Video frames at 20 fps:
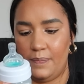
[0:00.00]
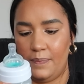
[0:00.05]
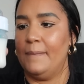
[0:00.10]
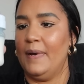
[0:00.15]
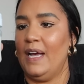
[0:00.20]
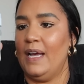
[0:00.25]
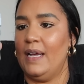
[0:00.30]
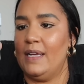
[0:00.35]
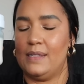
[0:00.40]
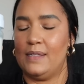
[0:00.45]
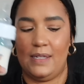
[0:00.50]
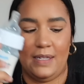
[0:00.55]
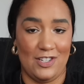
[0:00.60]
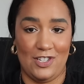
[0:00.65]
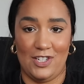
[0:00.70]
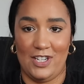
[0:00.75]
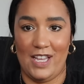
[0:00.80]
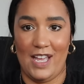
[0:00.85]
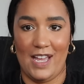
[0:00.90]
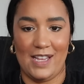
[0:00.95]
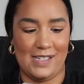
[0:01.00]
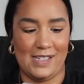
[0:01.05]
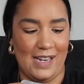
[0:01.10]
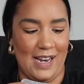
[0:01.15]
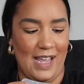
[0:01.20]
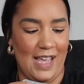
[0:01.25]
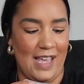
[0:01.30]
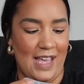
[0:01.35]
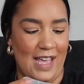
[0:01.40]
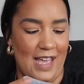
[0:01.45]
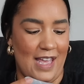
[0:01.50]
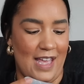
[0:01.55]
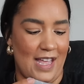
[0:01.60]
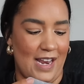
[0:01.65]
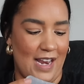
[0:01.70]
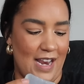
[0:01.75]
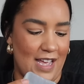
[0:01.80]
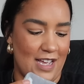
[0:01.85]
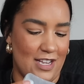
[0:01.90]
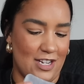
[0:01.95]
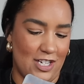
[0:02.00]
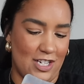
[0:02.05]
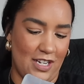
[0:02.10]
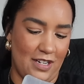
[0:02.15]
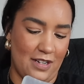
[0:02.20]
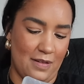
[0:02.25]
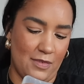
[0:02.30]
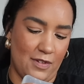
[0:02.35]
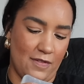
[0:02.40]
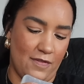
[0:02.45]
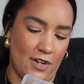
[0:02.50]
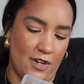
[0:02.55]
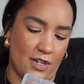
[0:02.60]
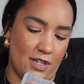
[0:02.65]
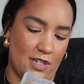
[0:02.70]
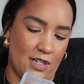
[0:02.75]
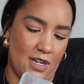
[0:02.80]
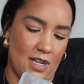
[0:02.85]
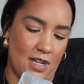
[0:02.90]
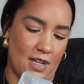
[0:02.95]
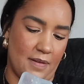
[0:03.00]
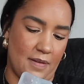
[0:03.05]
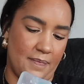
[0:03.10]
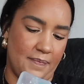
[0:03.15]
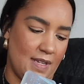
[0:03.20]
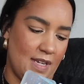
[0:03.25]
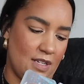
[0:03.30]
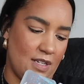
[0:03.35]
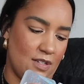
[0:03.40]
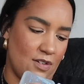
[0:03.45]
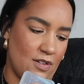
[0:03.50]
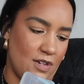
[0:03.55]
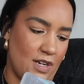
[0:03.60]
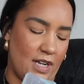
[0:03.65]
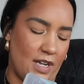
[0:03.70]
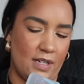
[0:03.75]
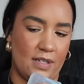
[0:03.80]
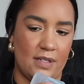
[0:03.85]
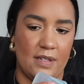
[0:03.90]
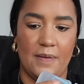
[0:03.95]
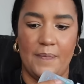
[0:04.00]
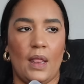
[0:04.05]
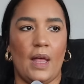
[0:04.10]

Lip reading: but she hasn't ate yet, and that she comes first. Huh, yes, her ducks.